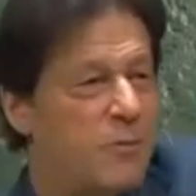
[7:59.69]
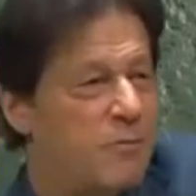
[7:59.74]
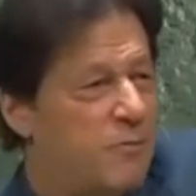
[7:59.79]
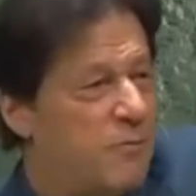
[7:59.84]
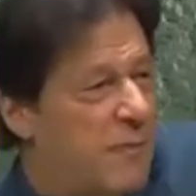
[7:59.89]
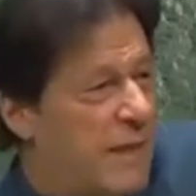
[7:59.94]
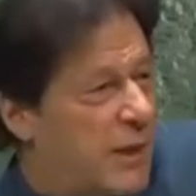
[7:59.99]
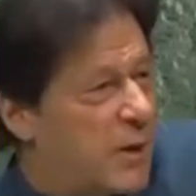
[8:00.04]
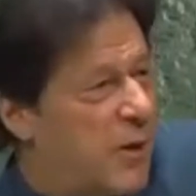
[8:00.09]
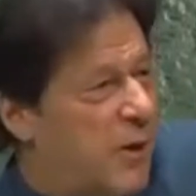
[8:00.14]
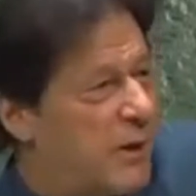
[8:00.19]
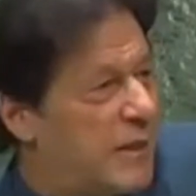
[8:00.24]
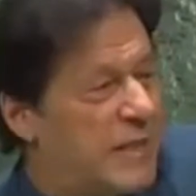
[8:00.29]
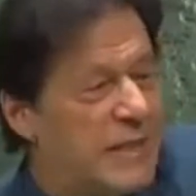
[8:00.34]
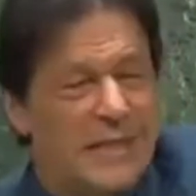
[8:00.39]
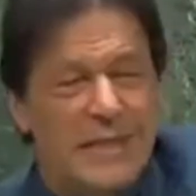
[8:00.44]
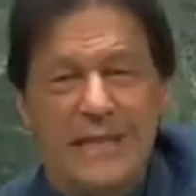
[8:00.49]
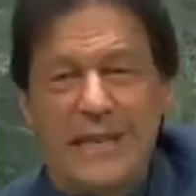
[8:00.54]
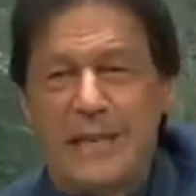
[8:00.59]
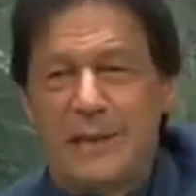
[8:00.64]
make all
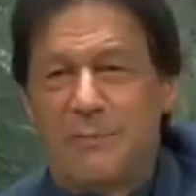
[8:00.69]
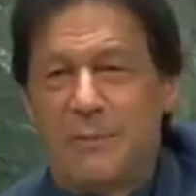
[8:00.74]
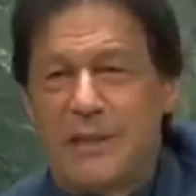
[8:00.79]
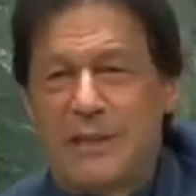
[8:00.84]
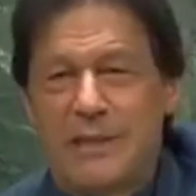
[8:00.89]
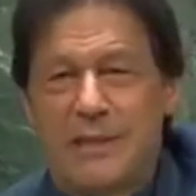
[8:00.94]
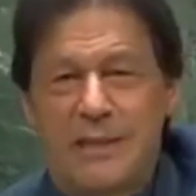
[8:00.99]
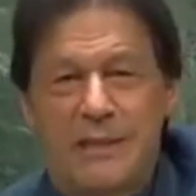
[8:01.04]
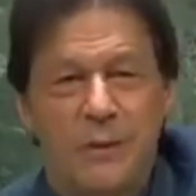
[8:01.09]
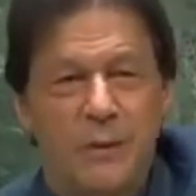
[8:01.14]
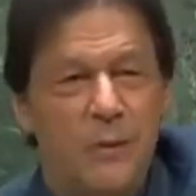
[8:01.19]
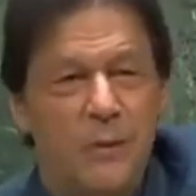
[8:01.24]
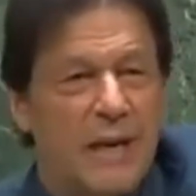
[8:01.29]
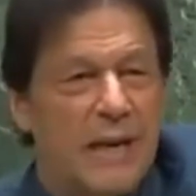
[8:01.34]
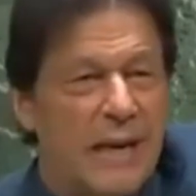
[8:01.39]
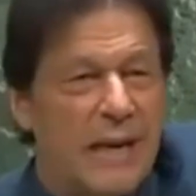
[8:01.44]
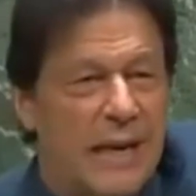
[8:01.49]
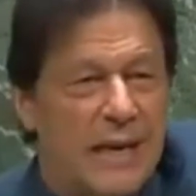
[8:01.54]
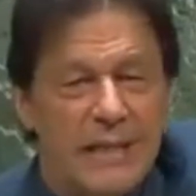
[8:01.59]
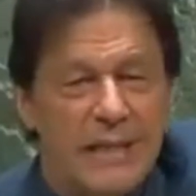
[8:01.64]
these statements to win
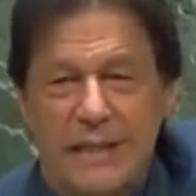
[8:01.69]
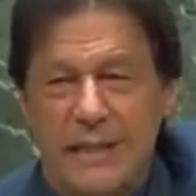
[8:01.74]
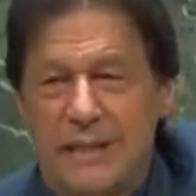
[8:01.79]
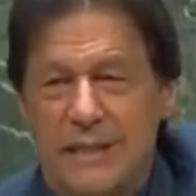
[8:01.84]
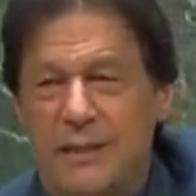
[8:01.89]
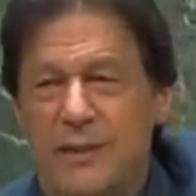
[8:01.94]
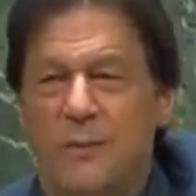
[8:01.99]
elections.